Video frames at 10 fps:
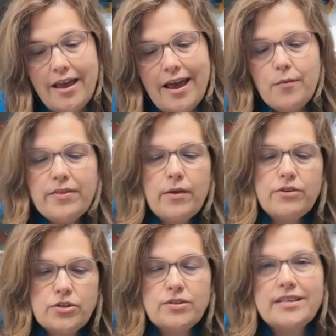And when they
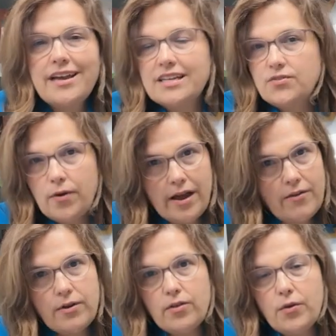reduce that, it's for
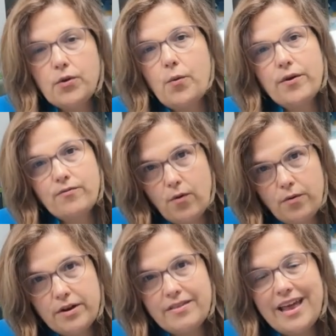every loan going
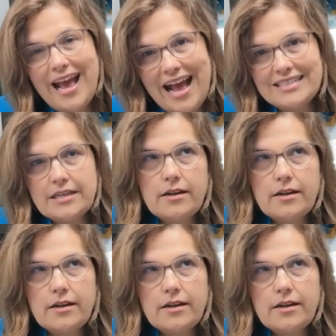forward that has it.